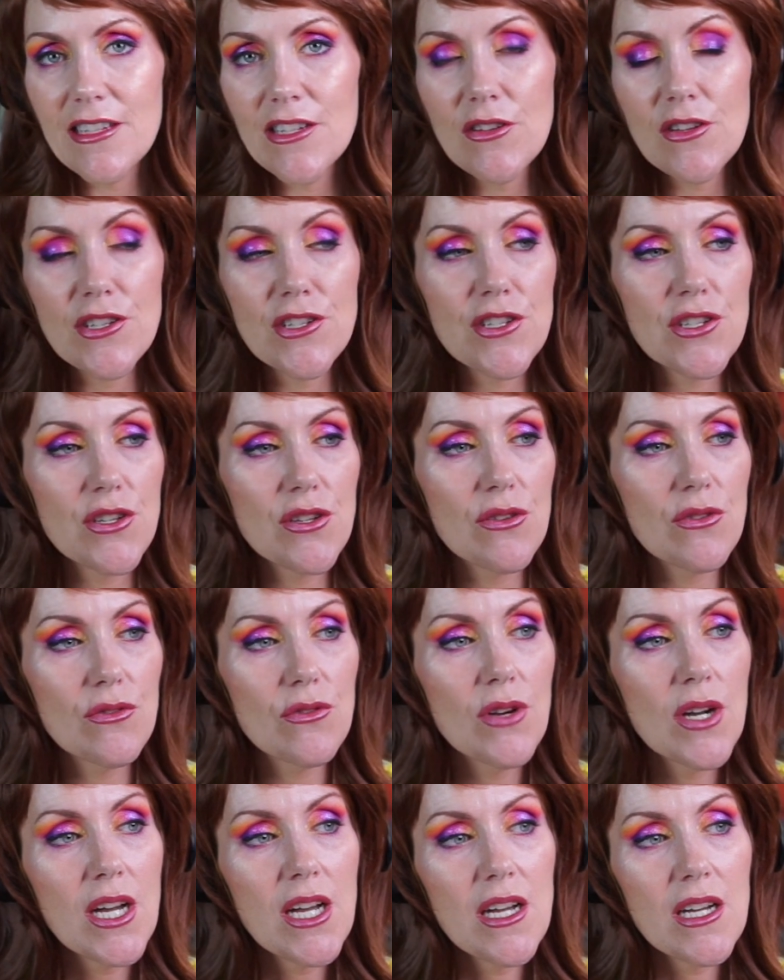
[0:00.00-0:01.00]
You can
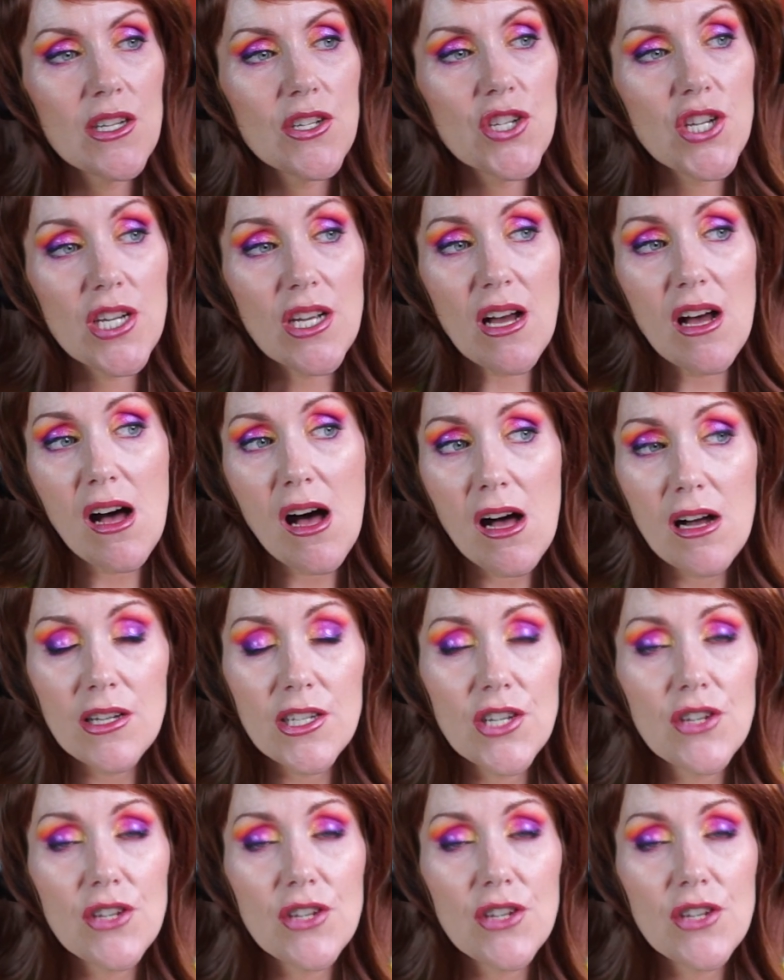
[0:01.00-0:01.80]
do Qigong,